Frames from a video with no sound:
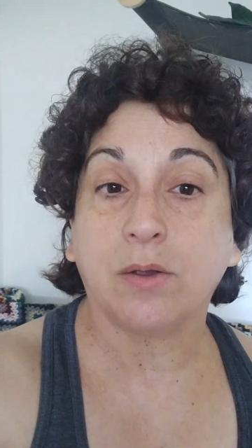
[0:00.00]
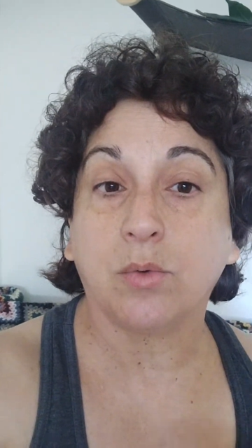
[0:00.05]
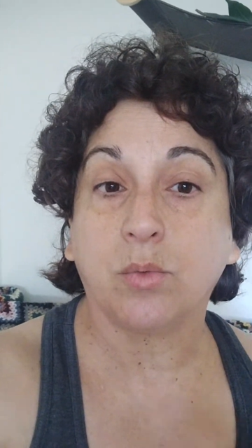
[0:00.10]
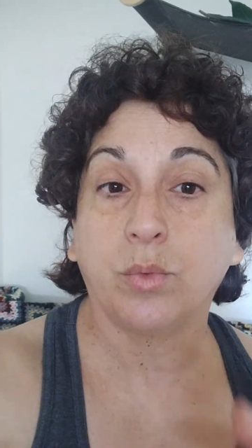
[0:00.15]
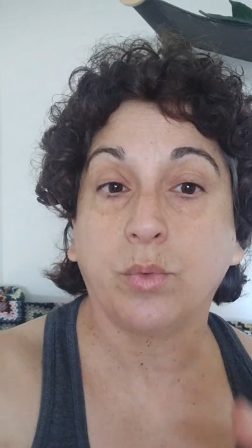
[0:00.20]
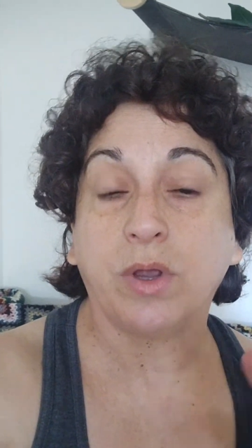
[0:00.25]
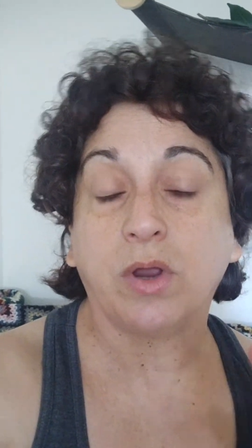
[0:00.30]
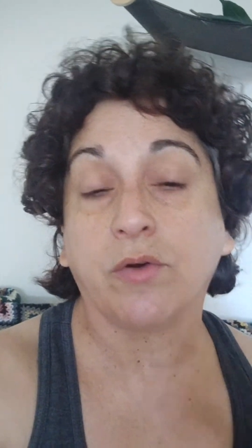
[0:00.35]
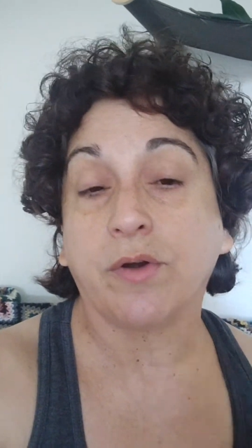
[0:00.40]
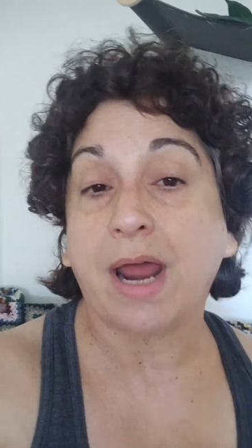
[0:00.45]

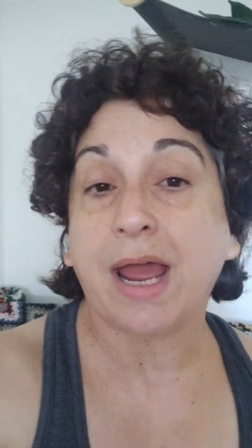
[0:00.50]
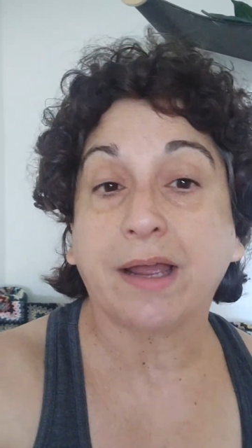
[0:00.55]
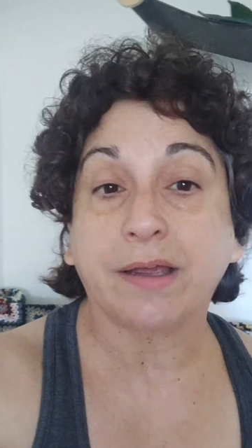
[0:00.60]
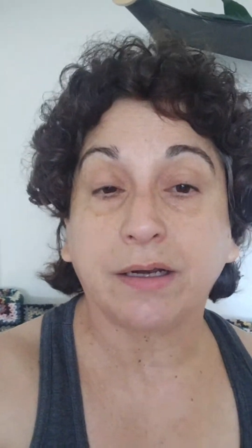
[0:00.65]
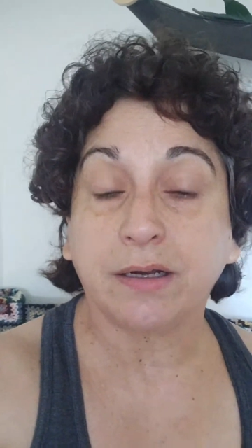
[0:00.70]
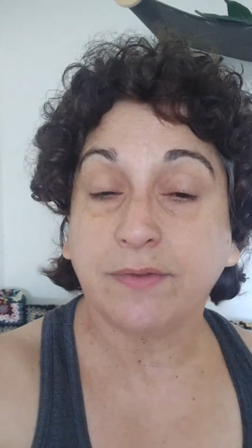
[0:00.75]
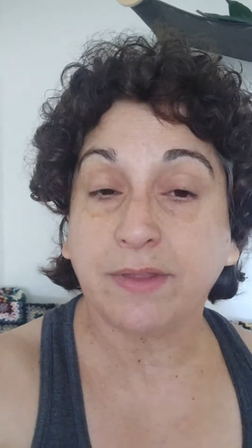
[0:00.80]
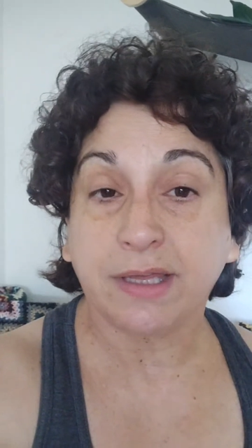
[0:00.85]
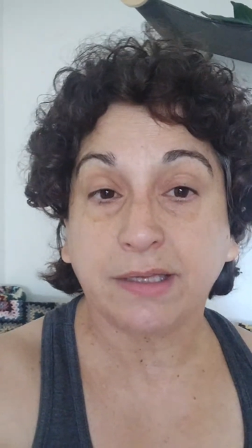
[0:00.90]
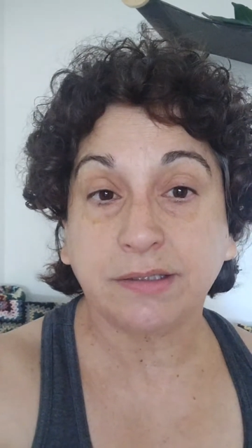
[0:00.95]
we are not
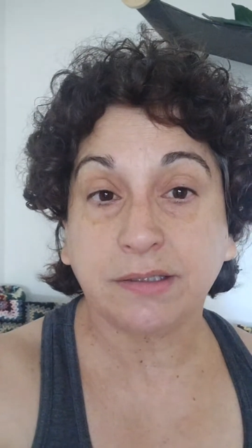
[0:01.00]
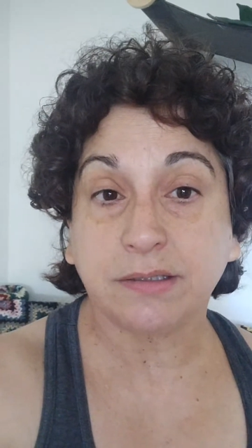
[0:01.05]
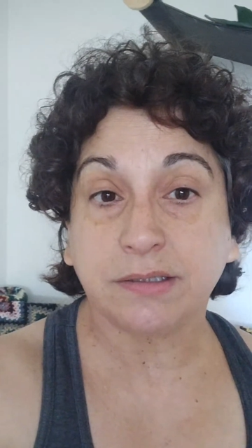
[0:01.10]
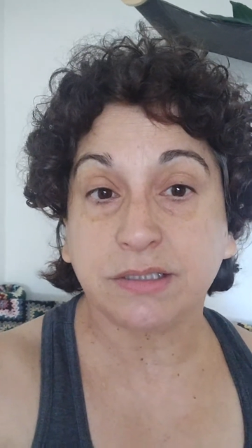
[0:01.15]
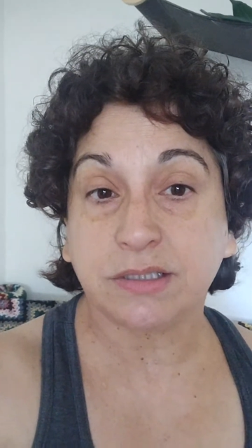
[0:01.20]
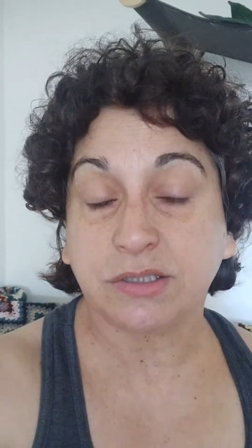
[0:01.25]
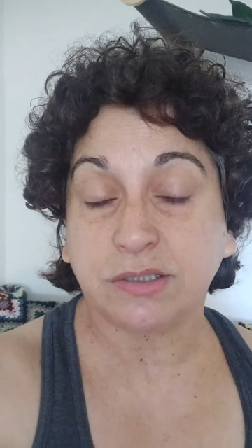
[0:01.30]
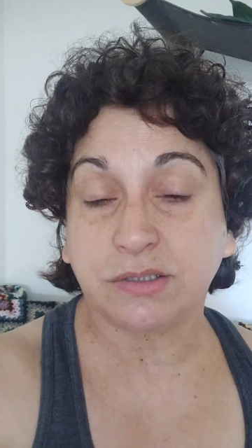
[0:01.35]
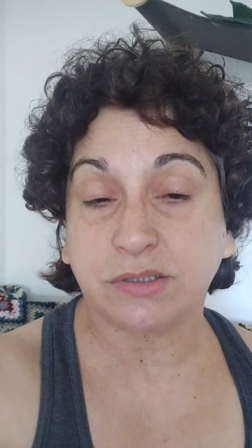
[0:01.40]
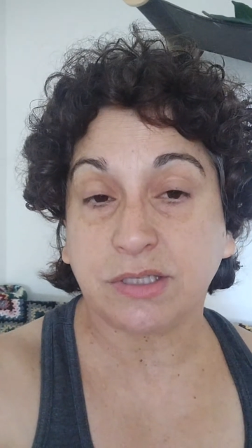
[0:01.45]
going to let,
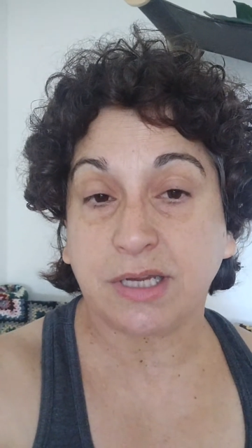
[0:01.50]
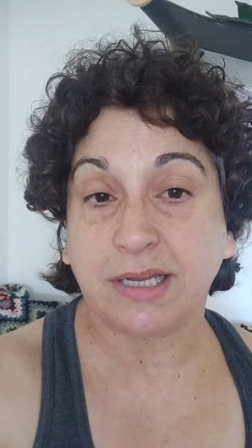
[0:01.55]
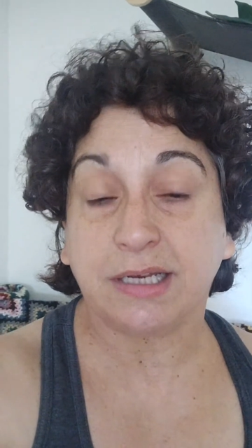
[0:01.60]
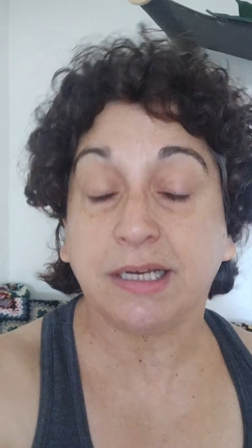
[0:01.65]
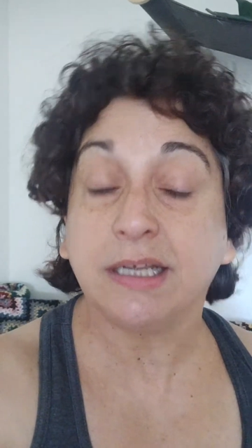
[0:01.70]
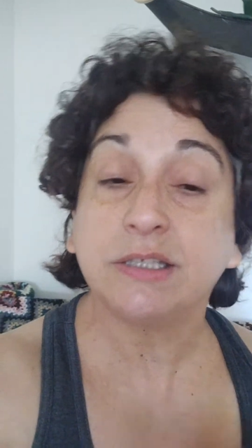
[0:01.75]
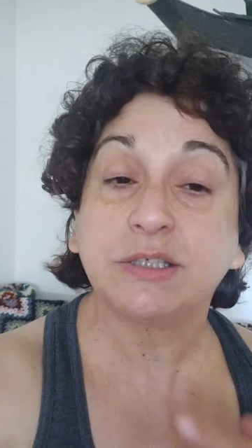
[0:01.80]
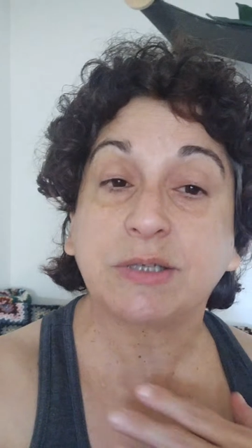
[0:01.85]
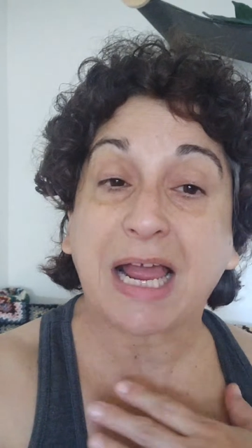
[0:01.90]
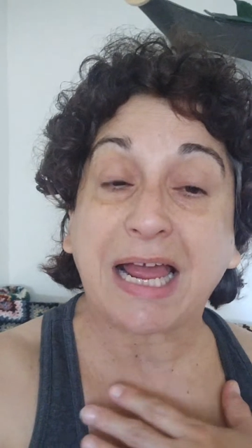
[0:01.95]
and
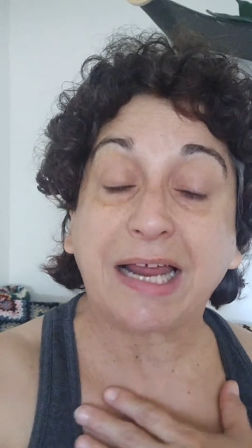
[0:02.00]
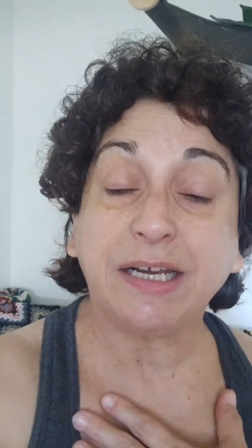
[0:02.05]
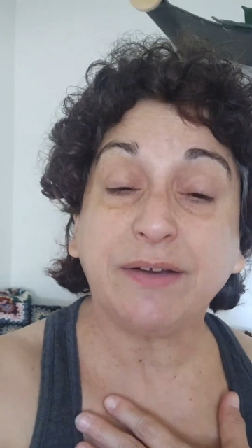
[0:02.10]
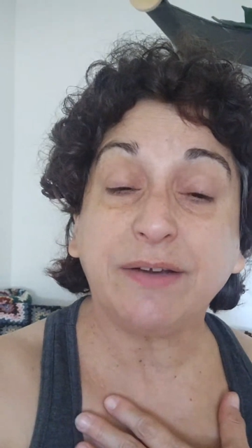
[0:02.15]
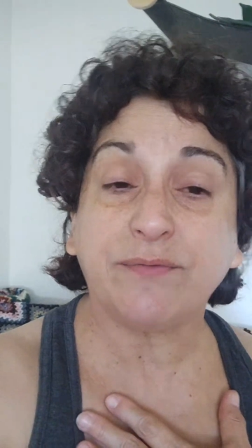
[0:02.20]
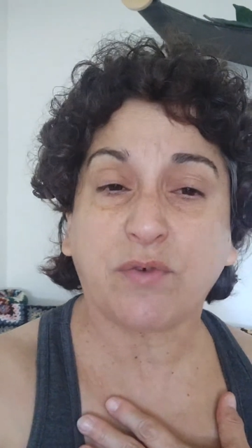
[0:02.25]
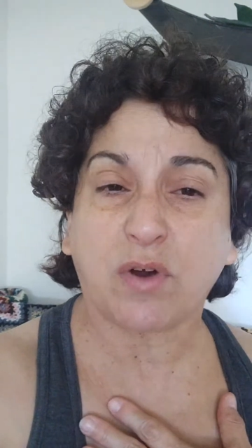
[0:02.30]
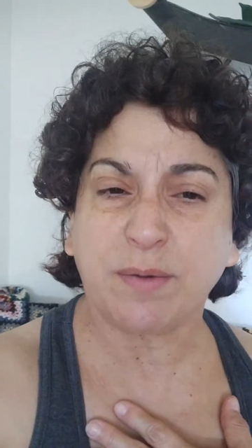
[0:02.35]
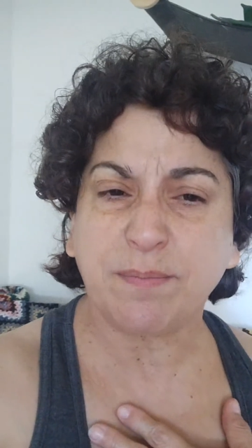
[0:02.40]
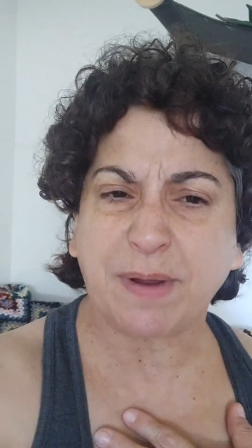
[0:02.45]
it's kind of
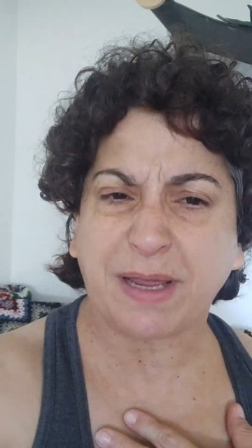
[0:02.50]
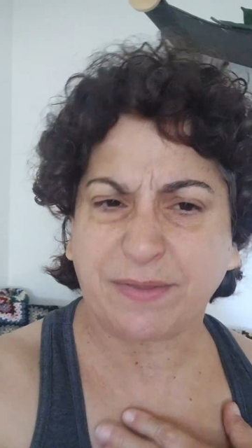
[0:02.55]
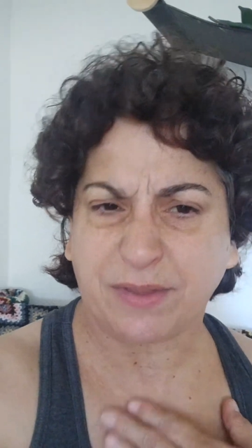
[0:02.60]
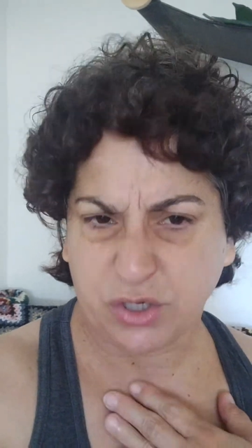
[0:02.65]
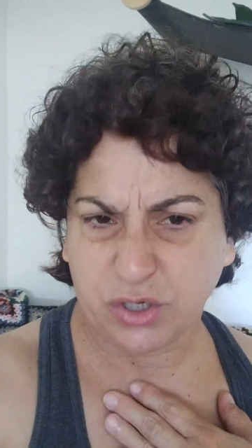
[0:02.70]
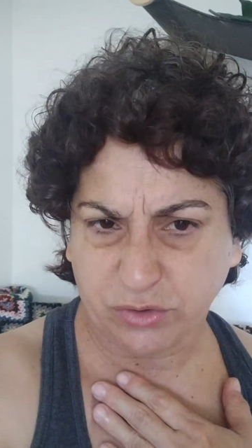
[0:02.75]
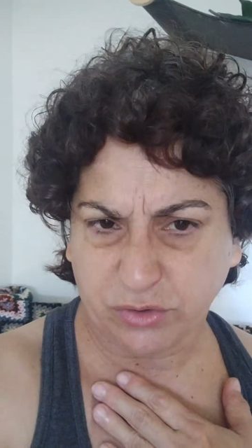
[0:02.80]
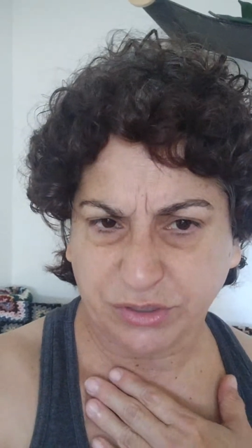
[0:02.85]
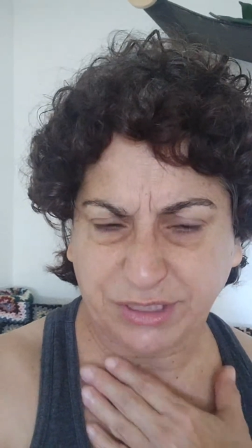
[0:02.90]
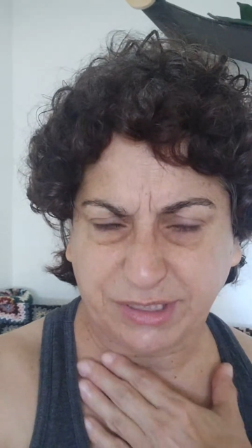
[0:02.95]
run by the
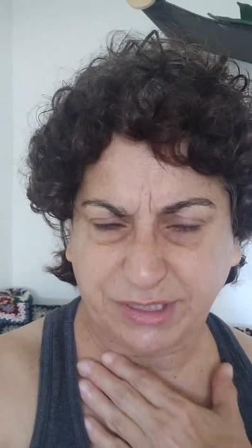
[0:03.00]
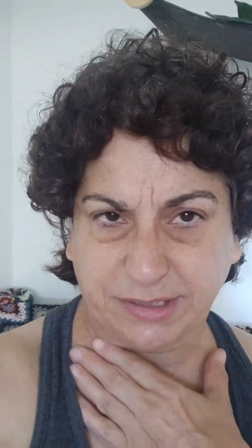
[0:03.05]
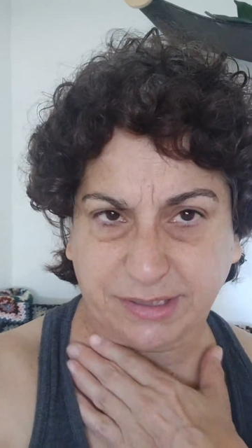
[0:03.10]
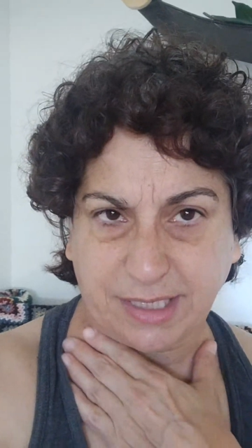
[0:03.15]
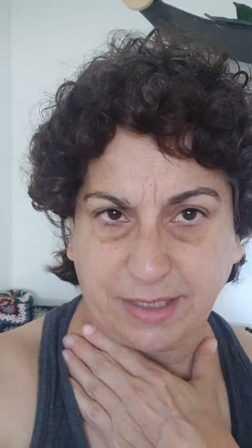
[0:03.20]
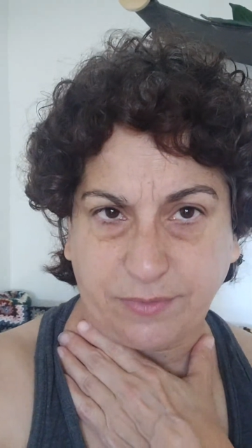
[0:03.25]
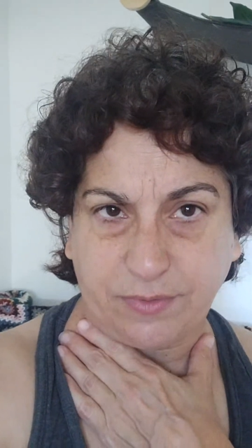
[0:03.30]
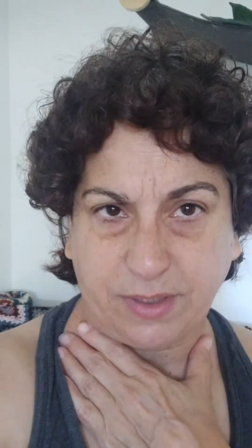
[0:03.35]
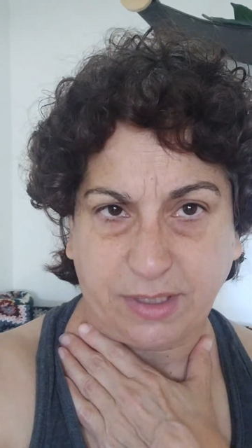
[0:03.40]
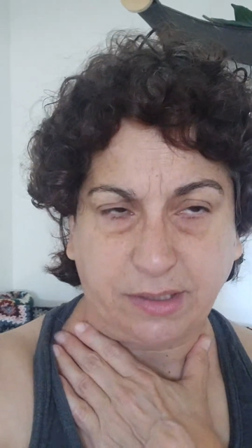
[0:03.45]
nurses,
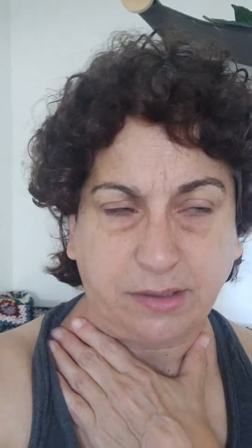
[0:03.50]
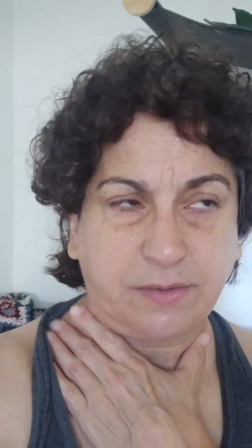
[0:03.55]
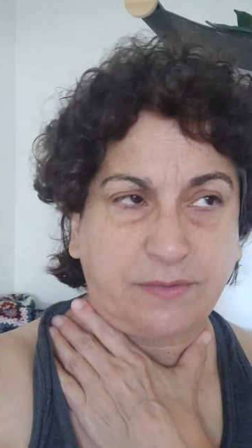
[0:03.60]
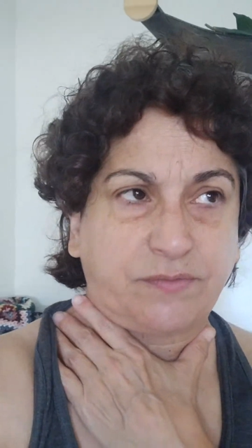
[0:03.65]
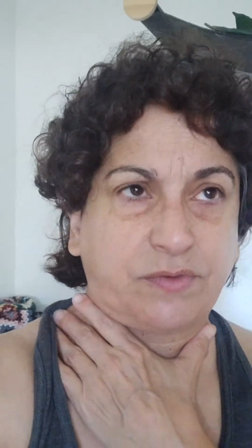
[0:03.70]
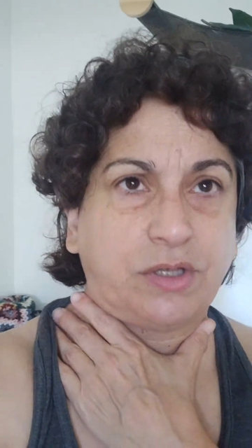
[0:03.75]
I think.